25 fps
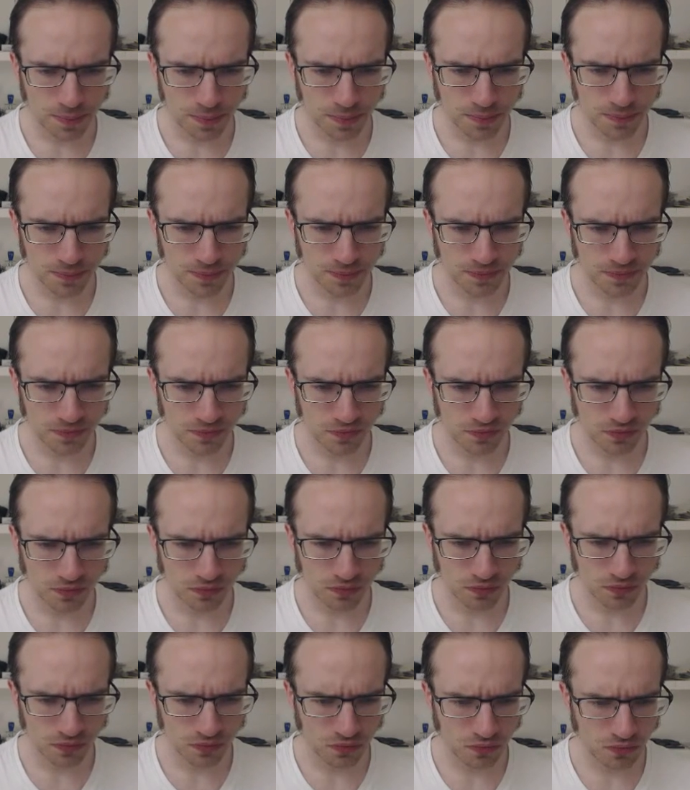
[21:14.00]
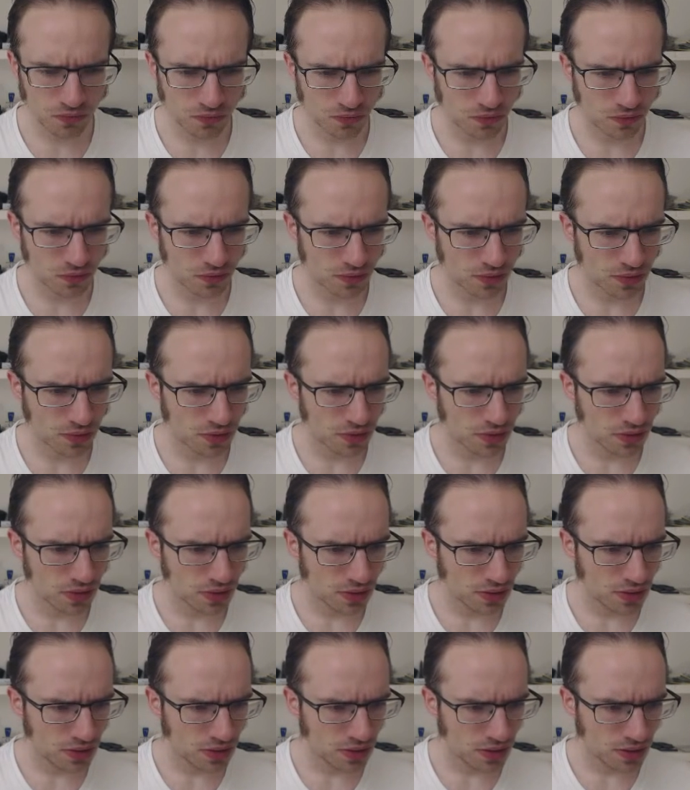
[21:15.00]

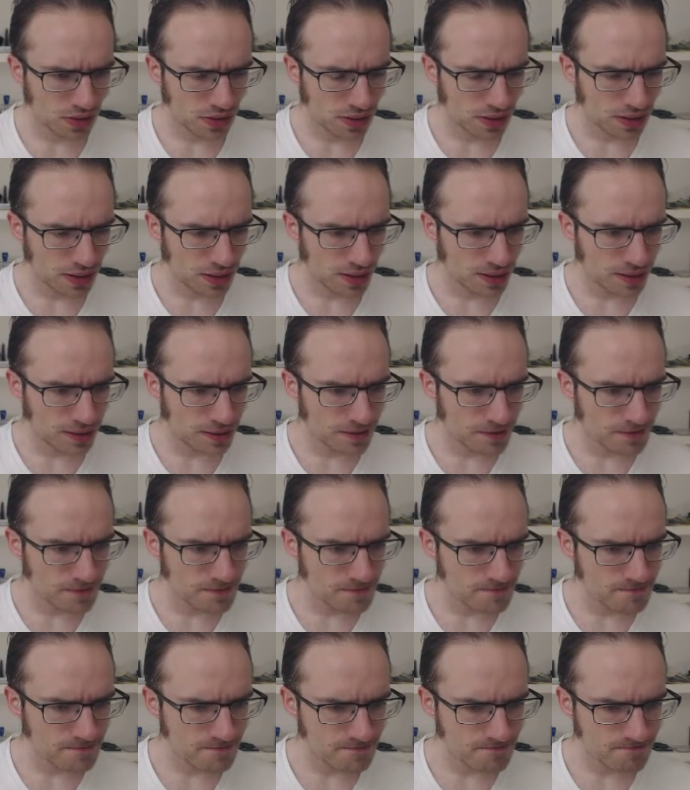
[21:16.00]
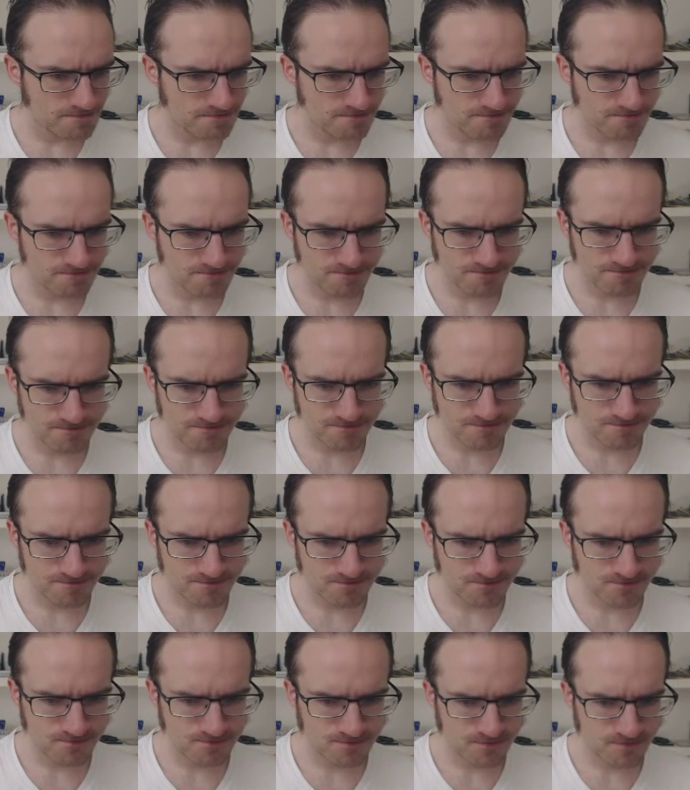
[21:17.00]

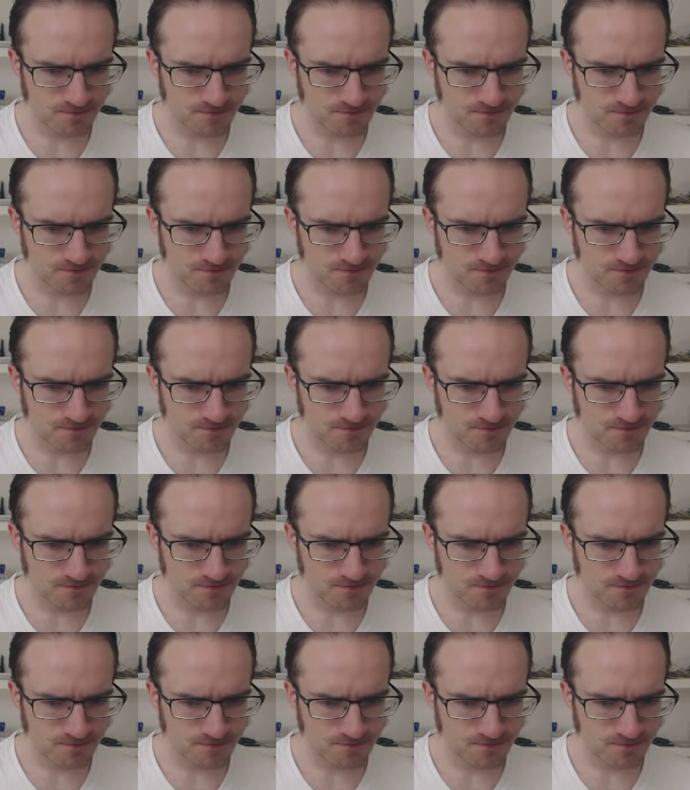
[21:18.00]
(silence)